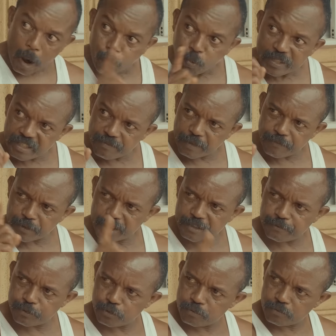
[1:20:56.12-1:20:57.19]
will never
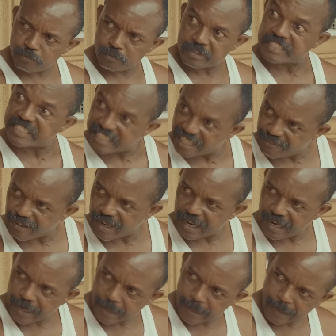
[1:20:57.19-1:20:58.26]
forgive you. Never.